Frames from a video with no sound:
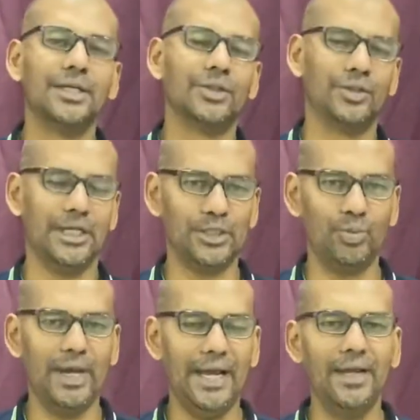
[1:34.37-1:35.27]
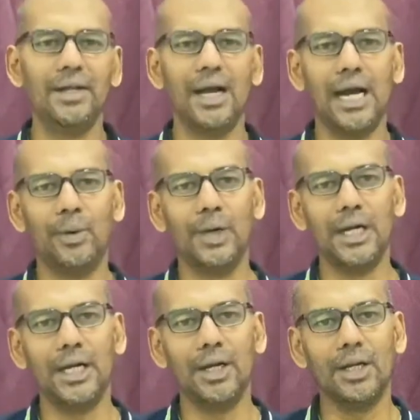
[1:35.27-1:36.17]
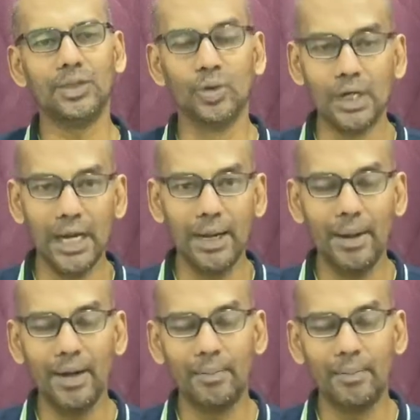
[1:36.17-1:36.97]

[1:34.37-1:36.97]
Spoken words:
So that's where our sugar,